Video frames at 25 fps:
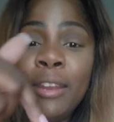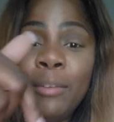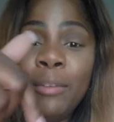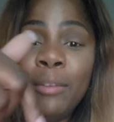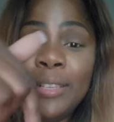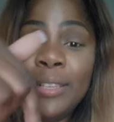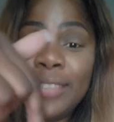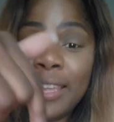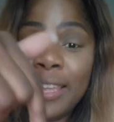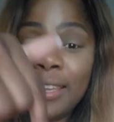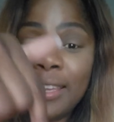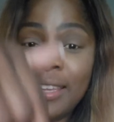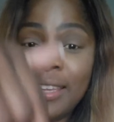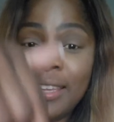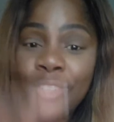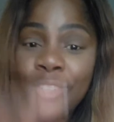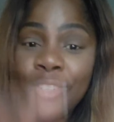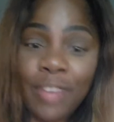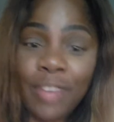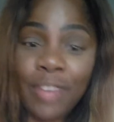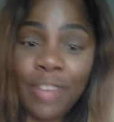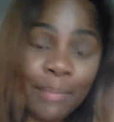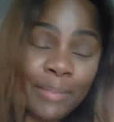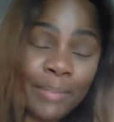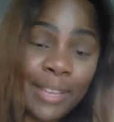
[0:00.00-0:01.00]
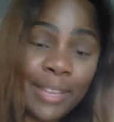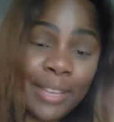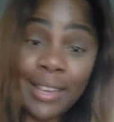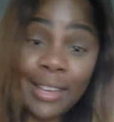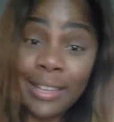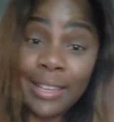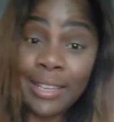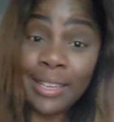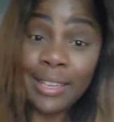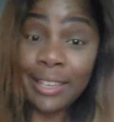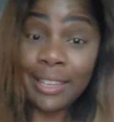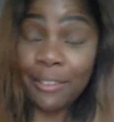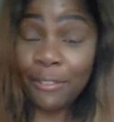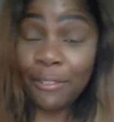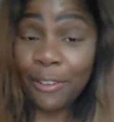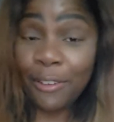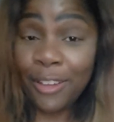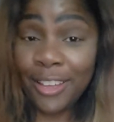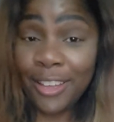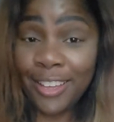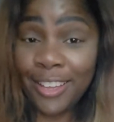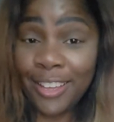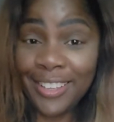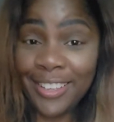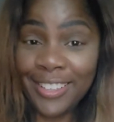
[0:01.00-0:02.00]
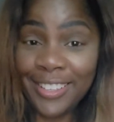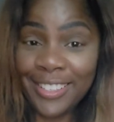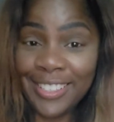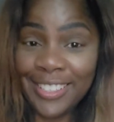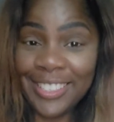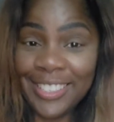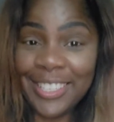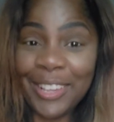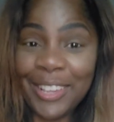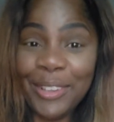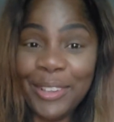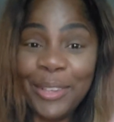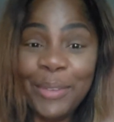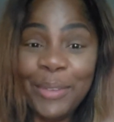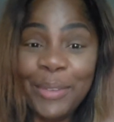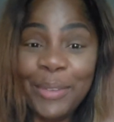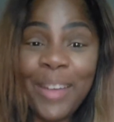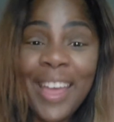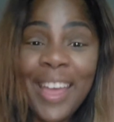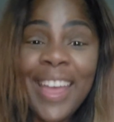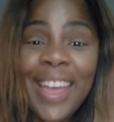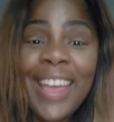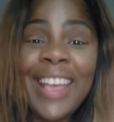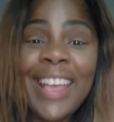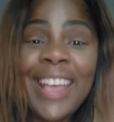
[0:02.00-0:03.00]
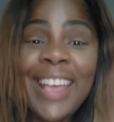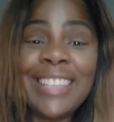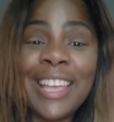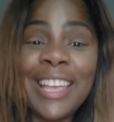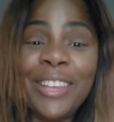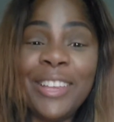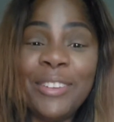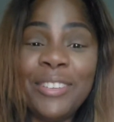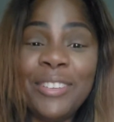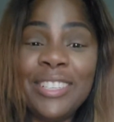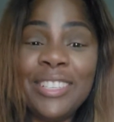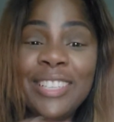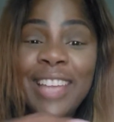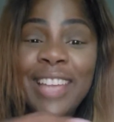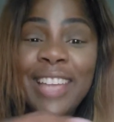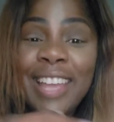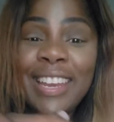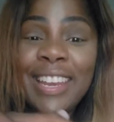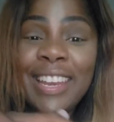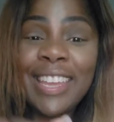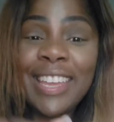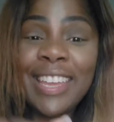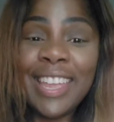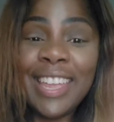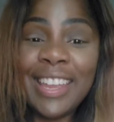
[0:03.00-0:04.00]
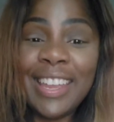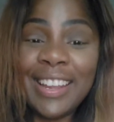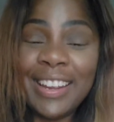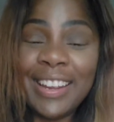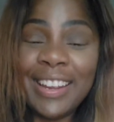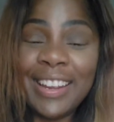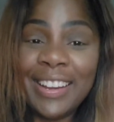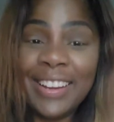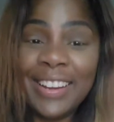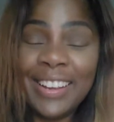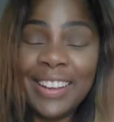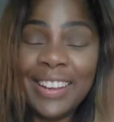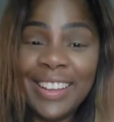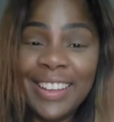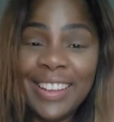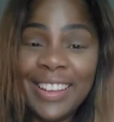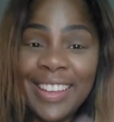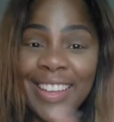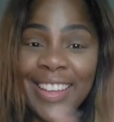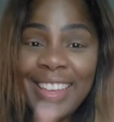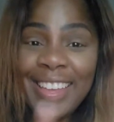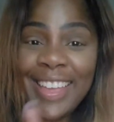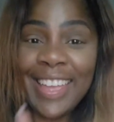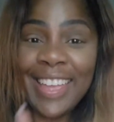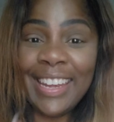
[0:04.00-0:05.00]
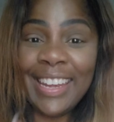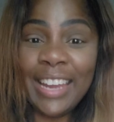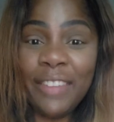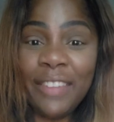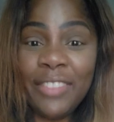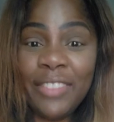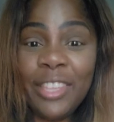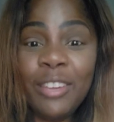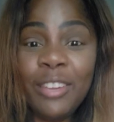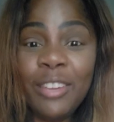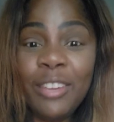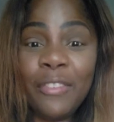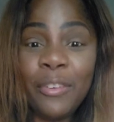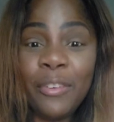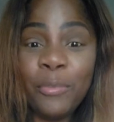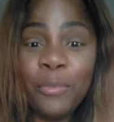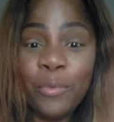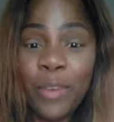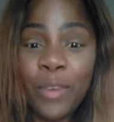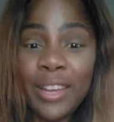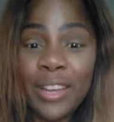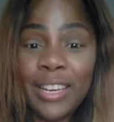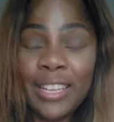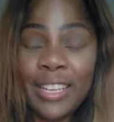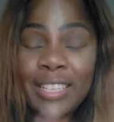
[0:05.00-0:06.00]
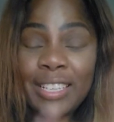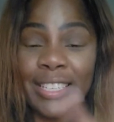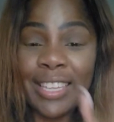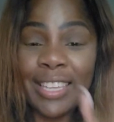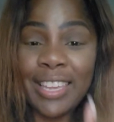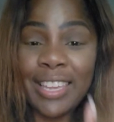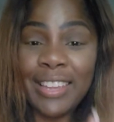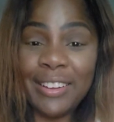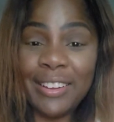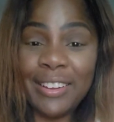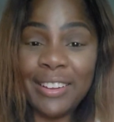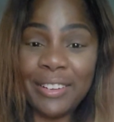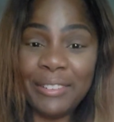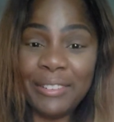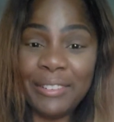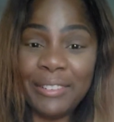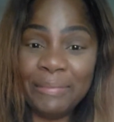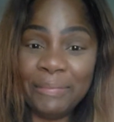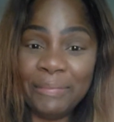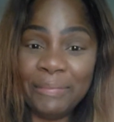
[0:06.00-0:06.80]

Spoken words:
is like a drop dead cliff. So it's like you're standing here and everything you ever wanted is here.